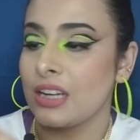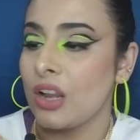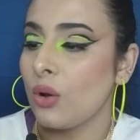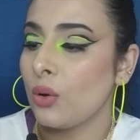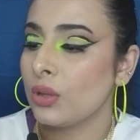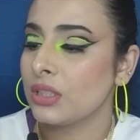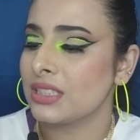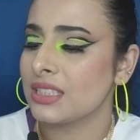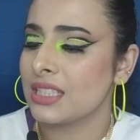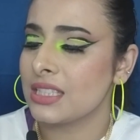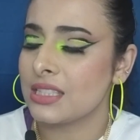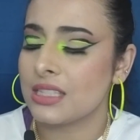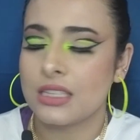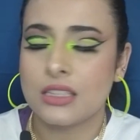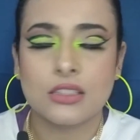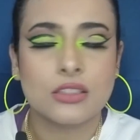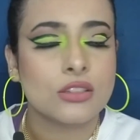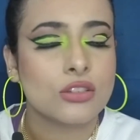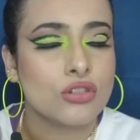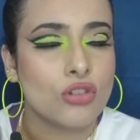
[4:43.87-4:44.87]
Now this
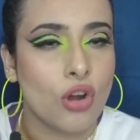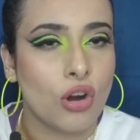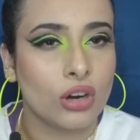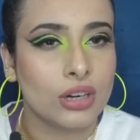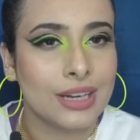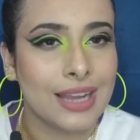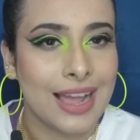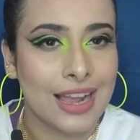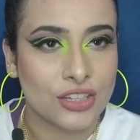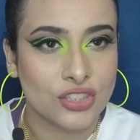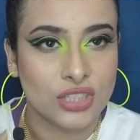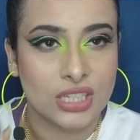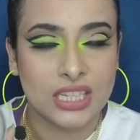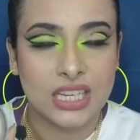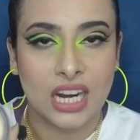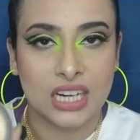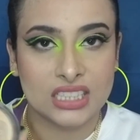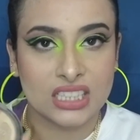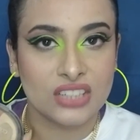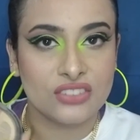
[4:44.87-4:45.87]
is not actually
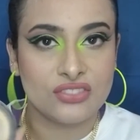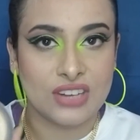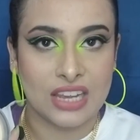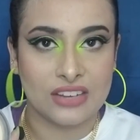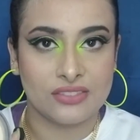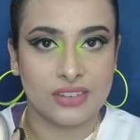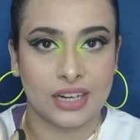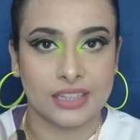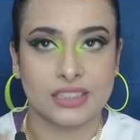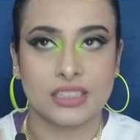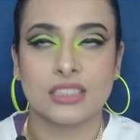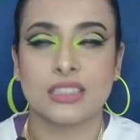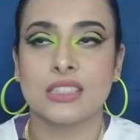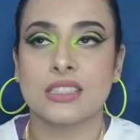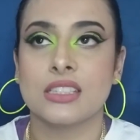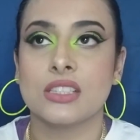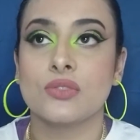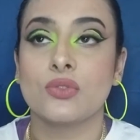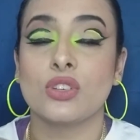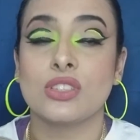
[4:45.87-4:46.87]
under 500,
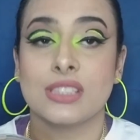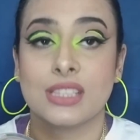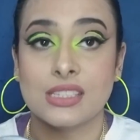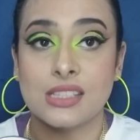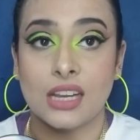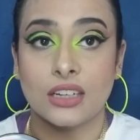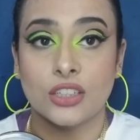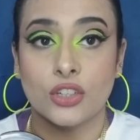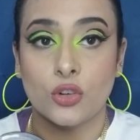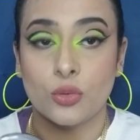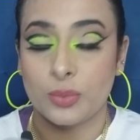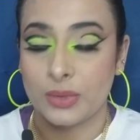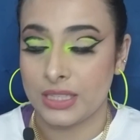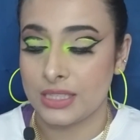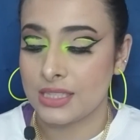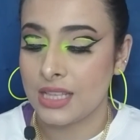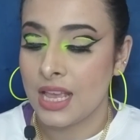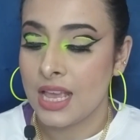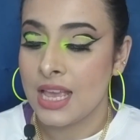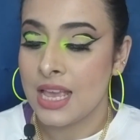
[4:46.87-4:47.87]
this is for 600
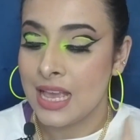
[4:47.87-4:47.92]
rupees,